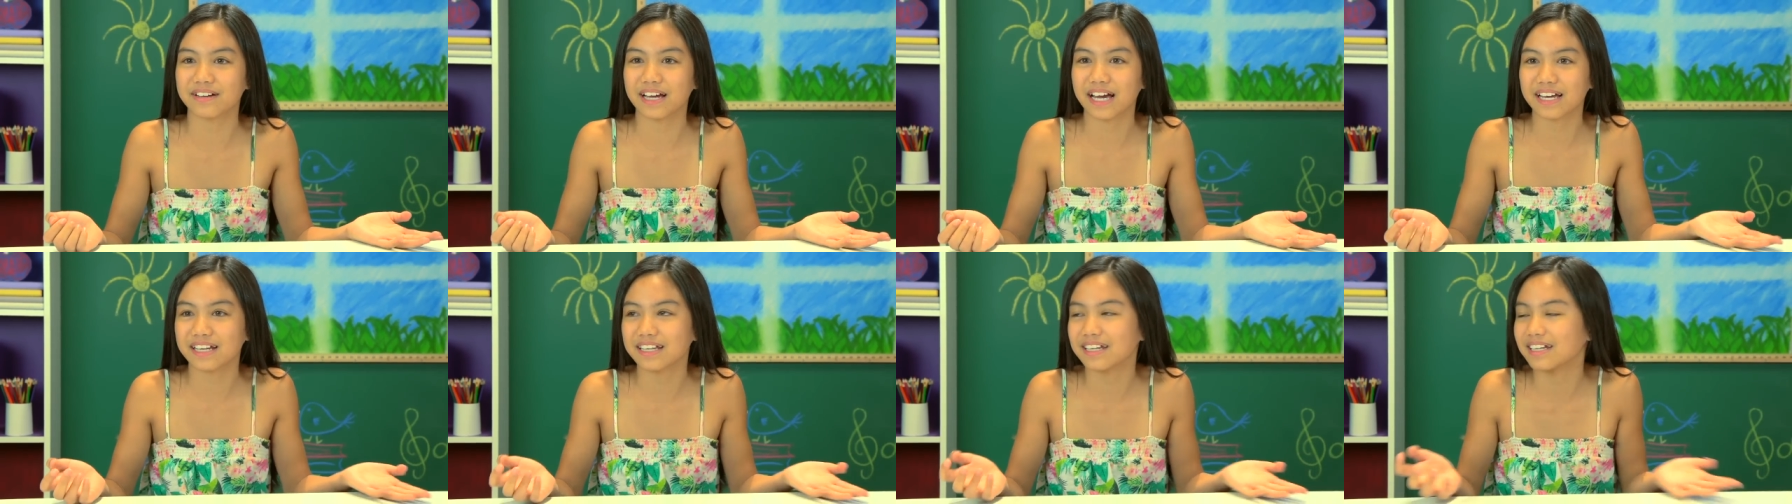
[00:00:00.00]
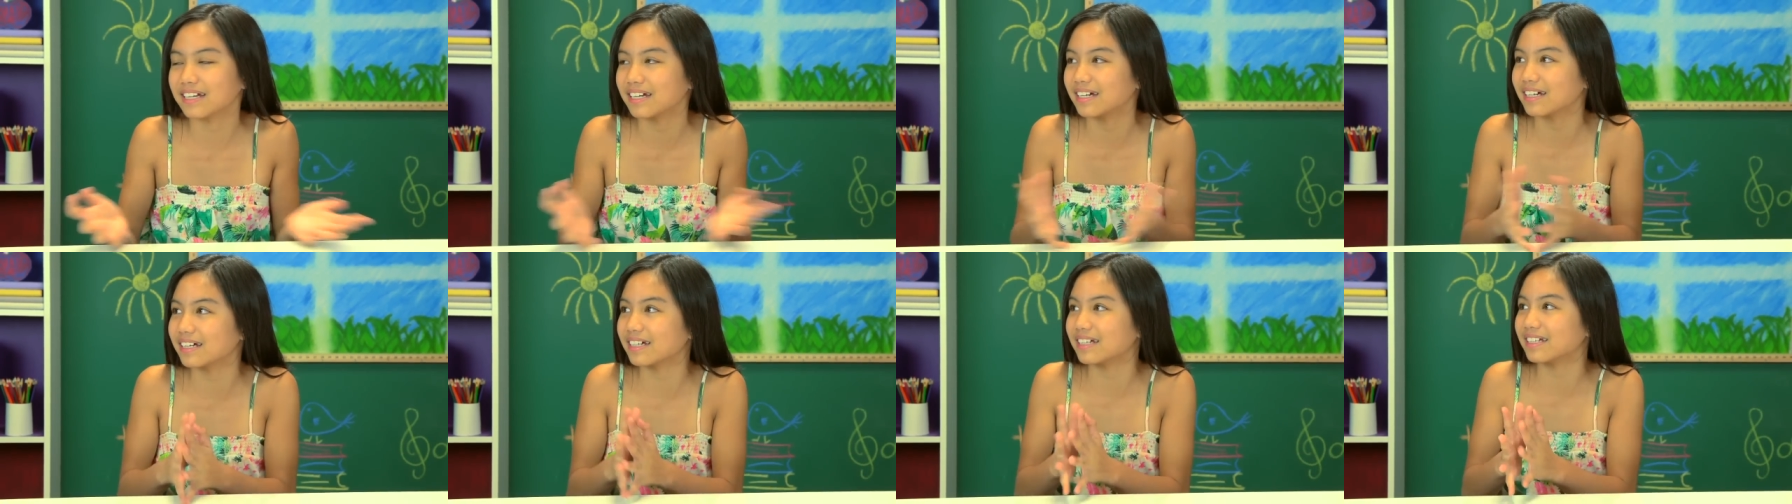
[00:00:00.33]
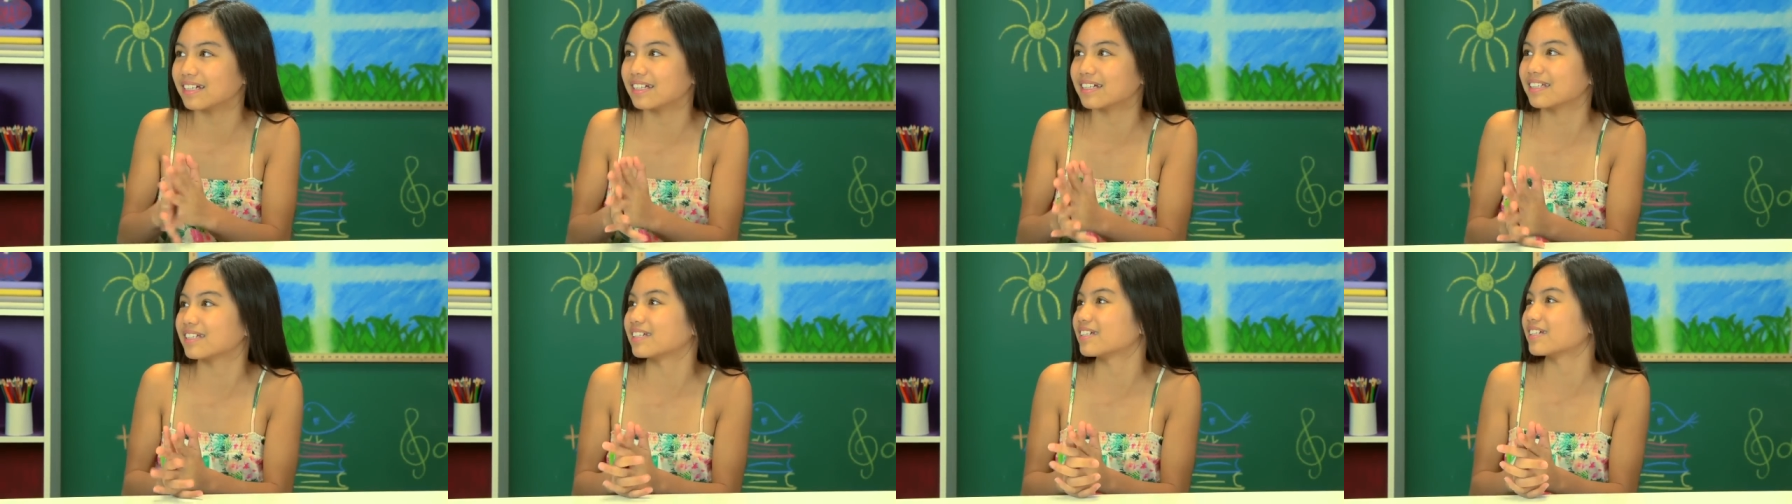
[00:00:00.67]
editing
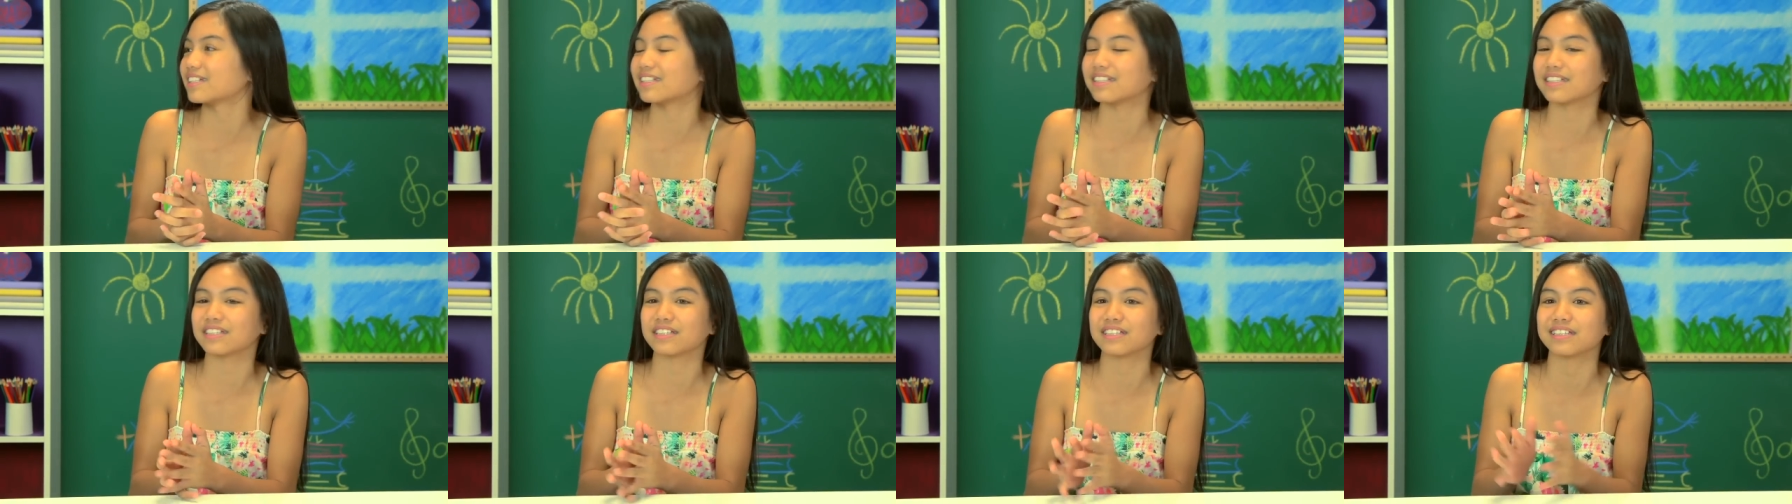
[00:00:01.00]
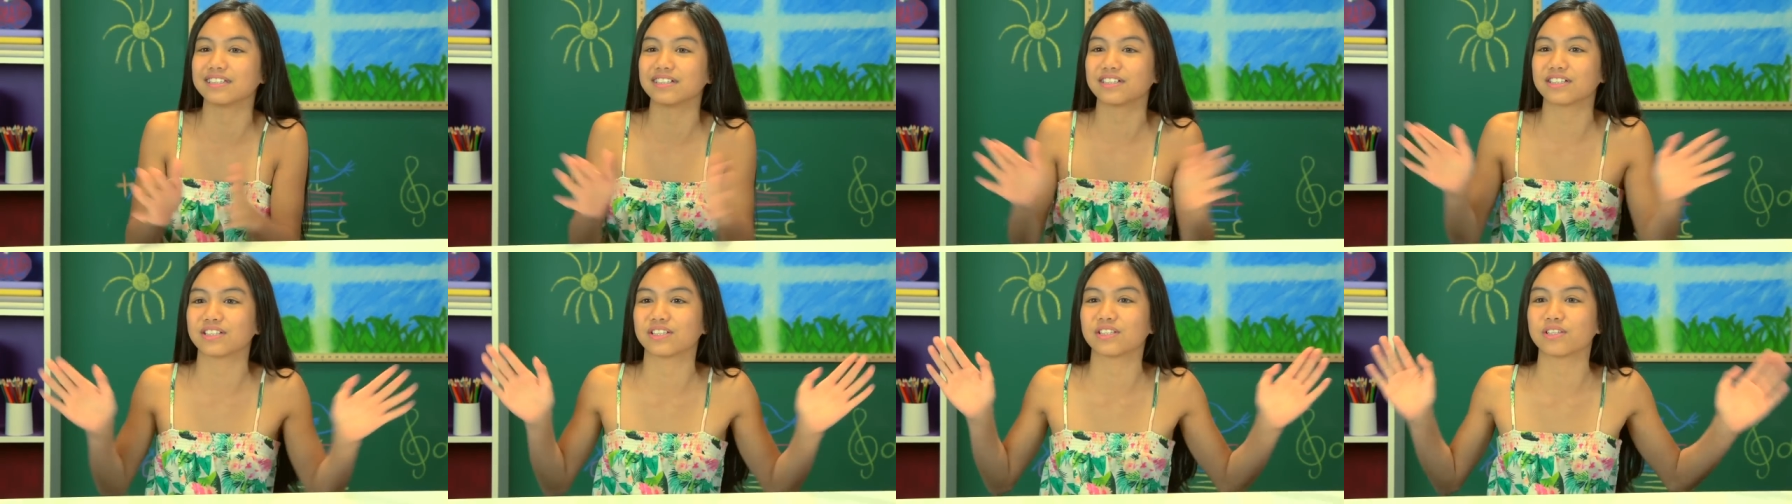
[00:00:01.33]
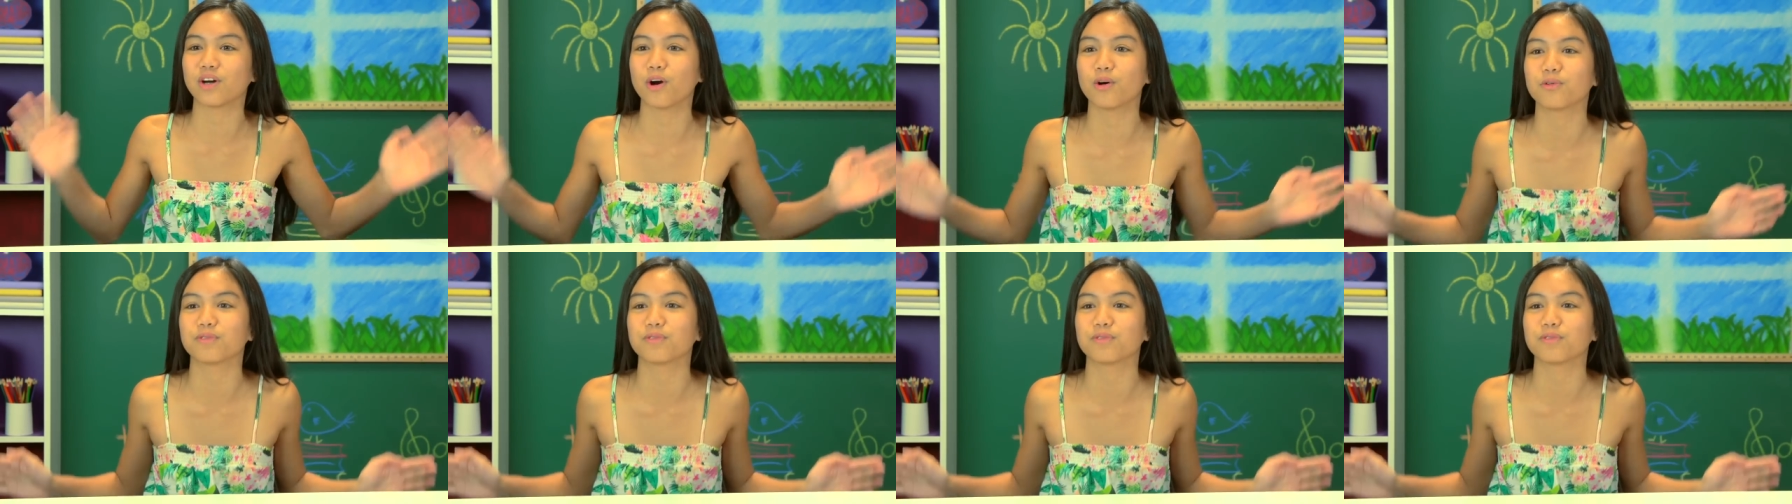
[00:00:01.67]
and it just looks so